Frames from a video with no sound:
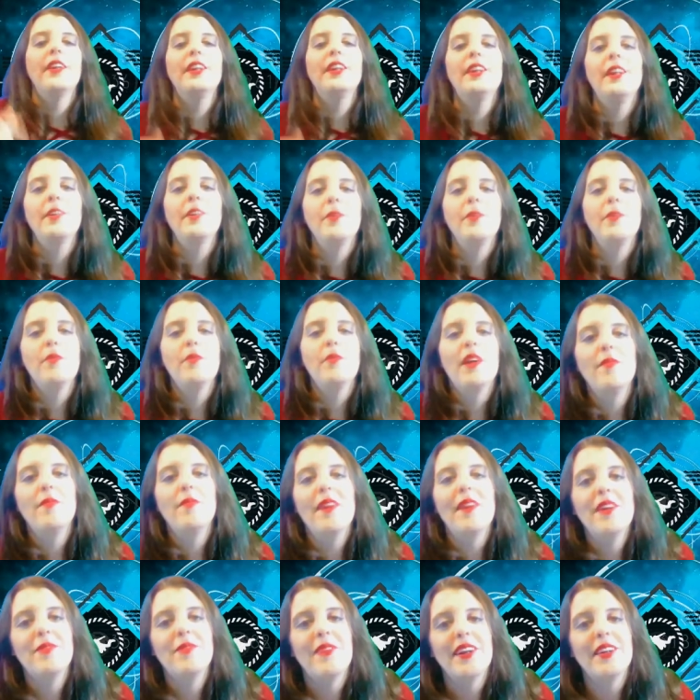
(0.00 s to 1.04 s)
hit that little bell
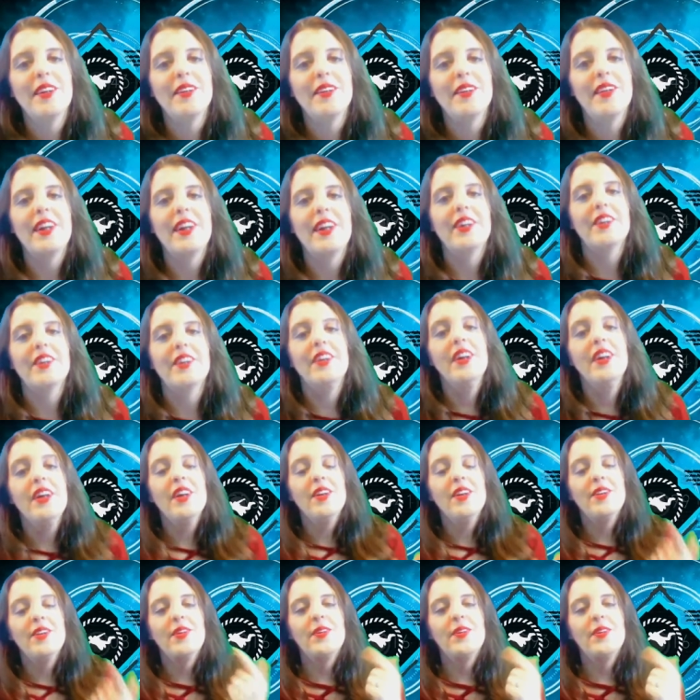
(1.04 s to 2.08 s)
button while you're there
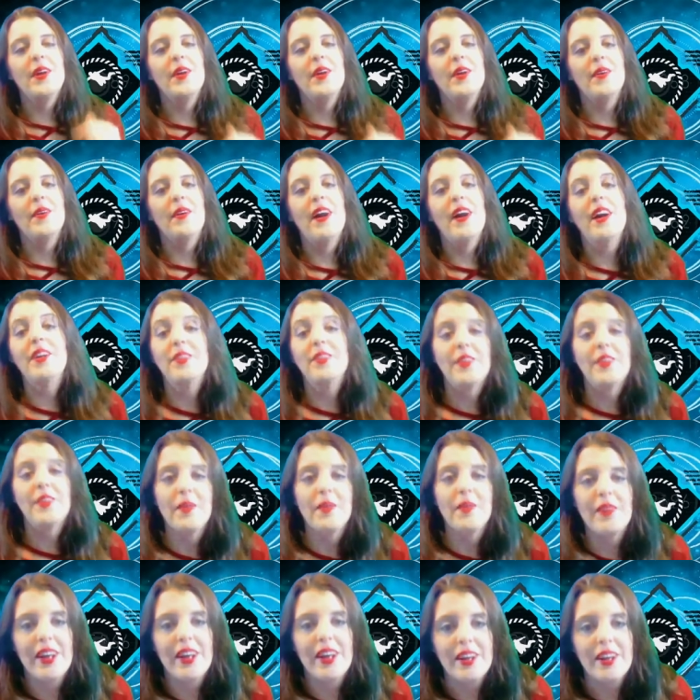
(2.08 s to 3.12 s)
so uh, you'll know
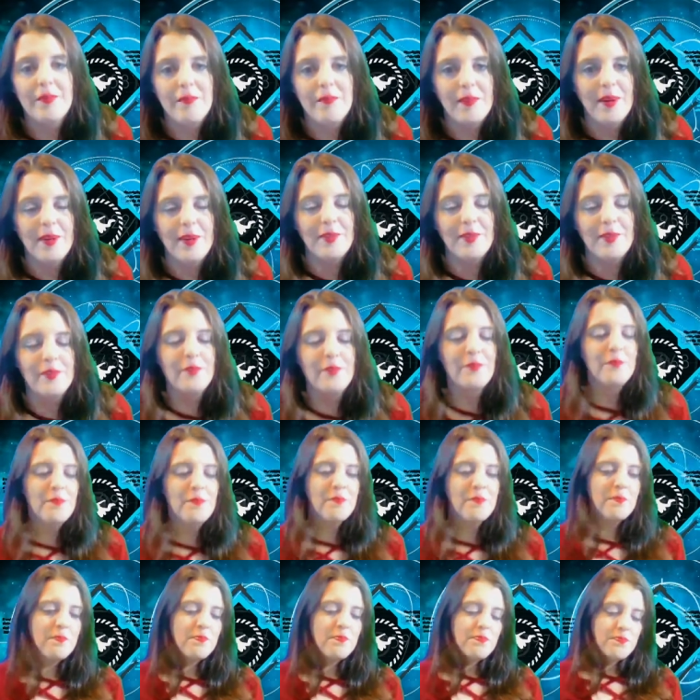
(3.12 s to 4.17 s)
when I upload.
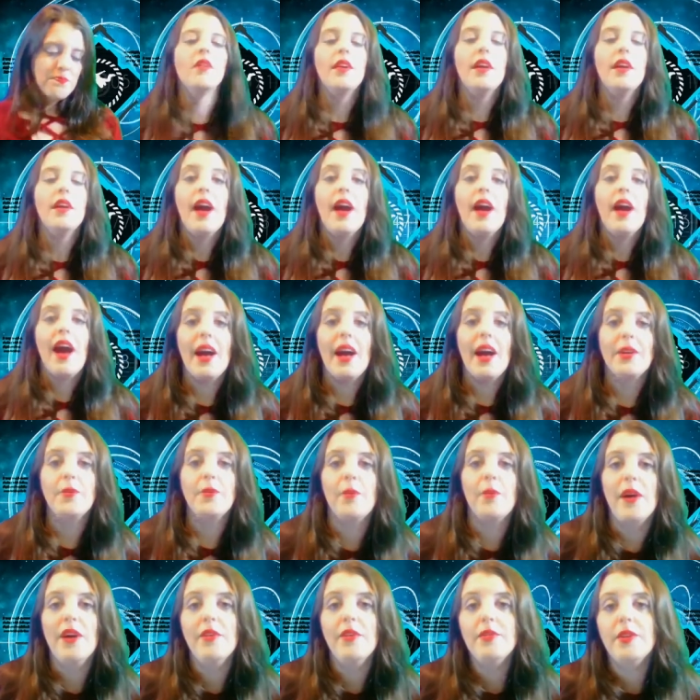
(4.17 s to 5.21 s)
As
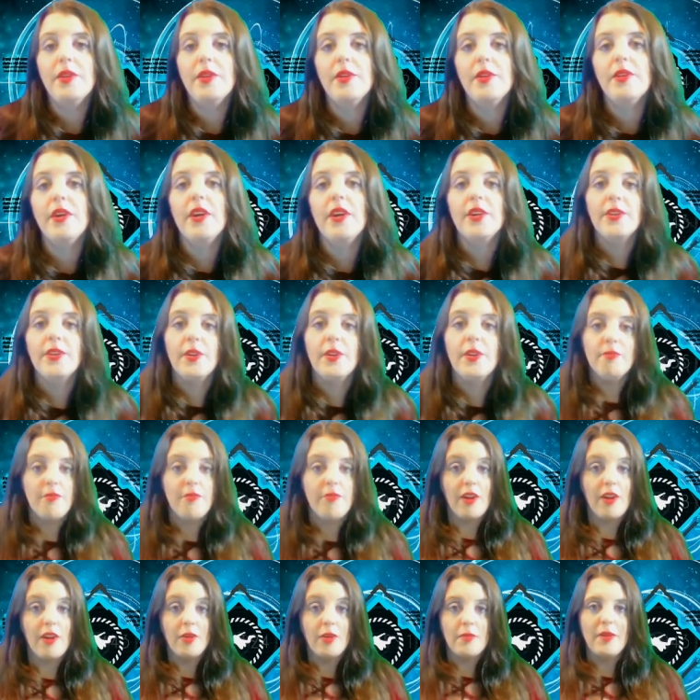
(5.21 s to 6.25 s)
well, you can also
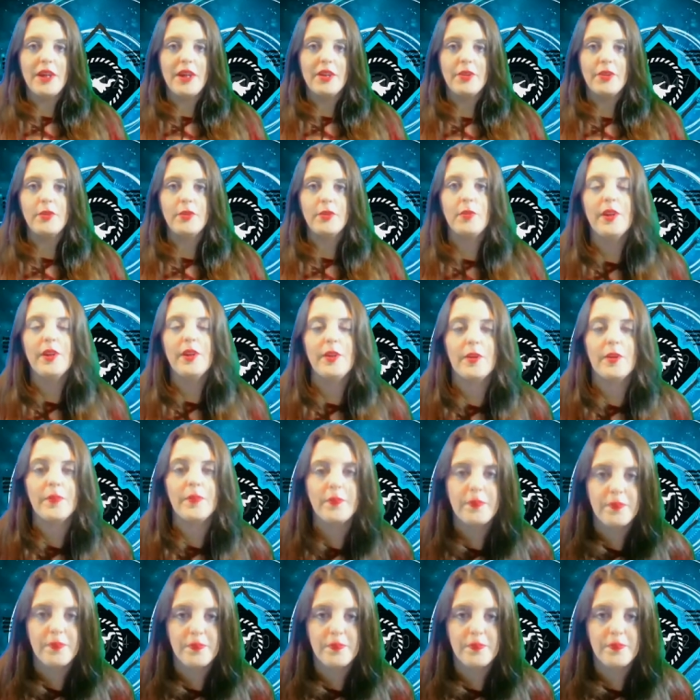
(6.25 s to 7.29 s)
follow me on Twitter
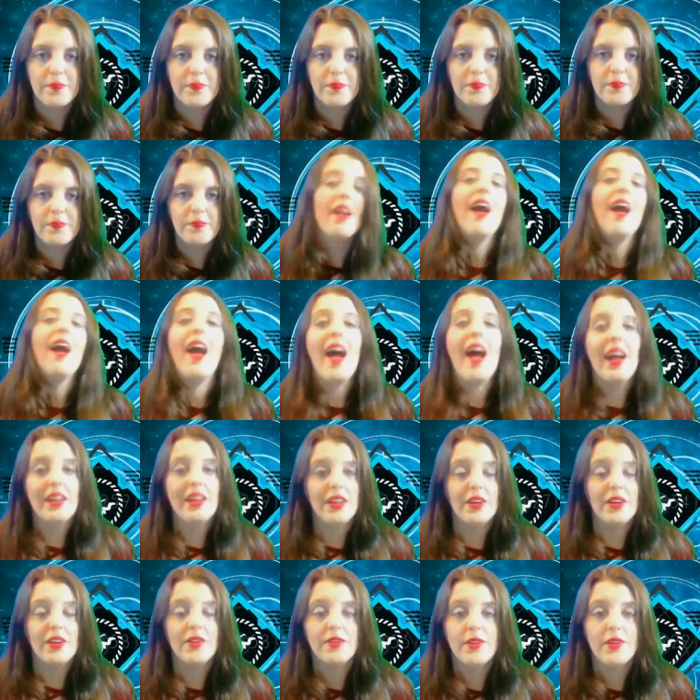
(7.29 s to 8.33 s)
at
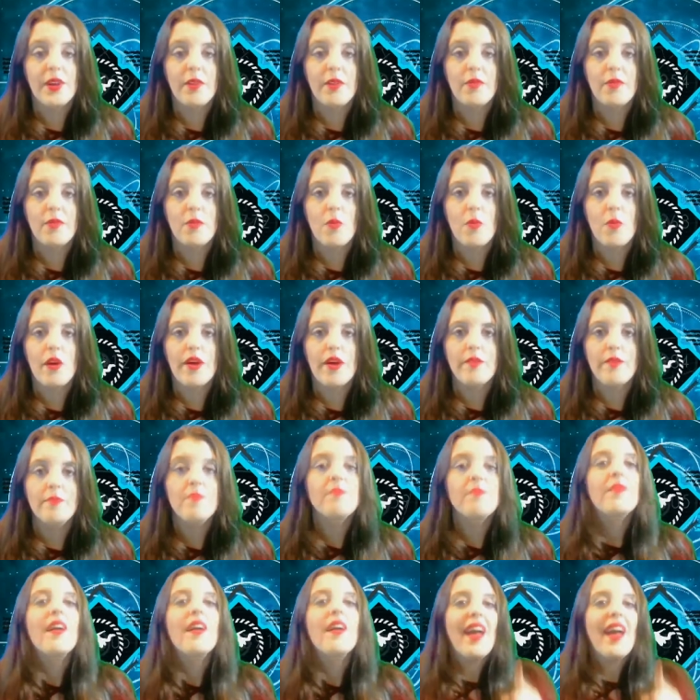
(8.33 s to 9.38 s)
Lilithnova1.
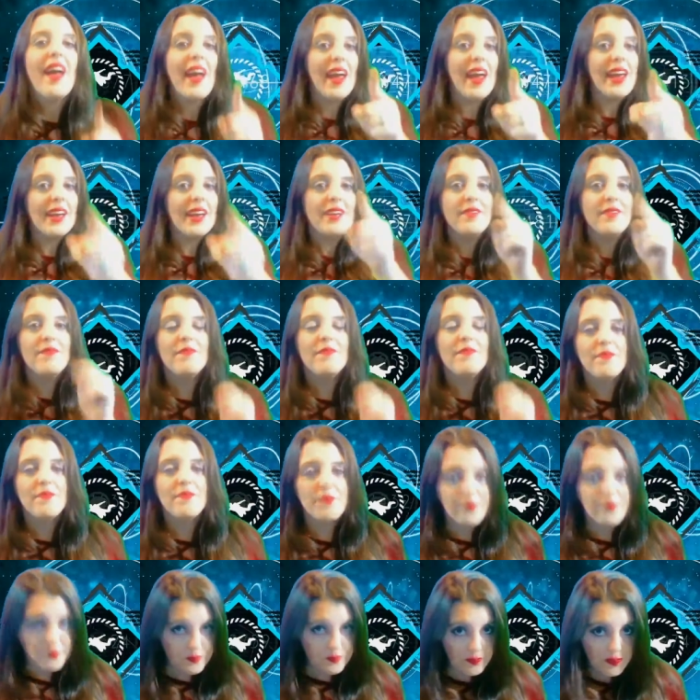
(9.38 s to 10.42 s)
And
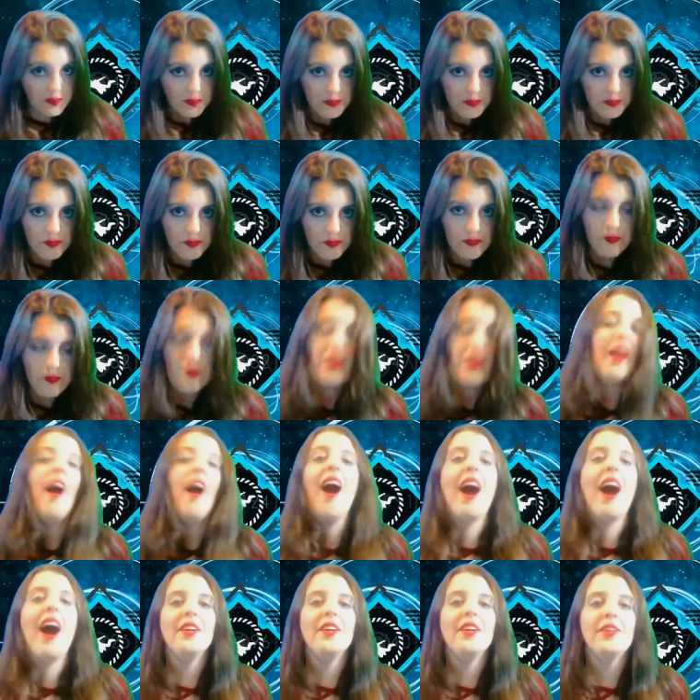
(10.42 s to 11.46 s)

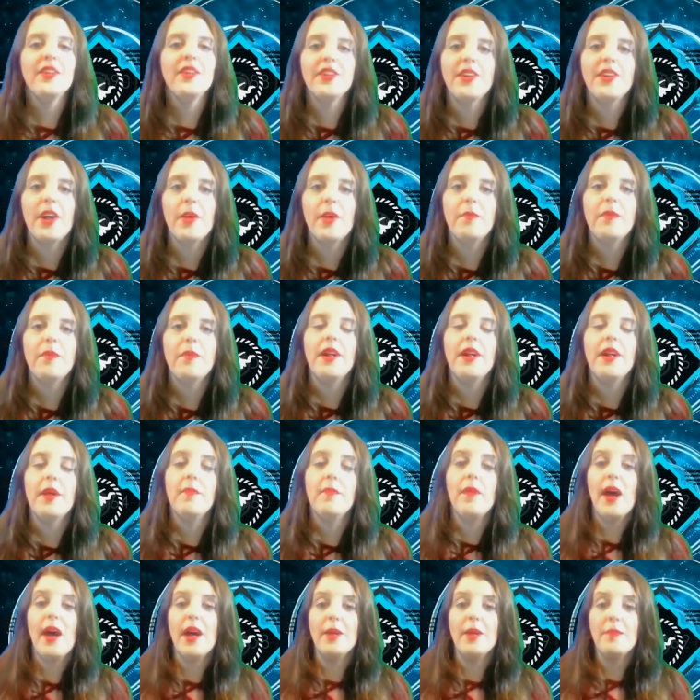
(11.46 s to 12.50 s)
I just opened
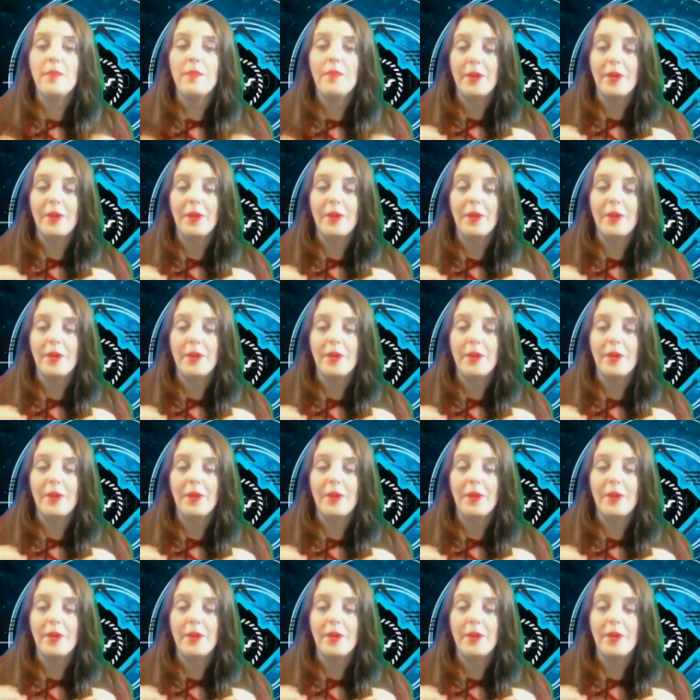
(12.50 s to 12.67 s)
up a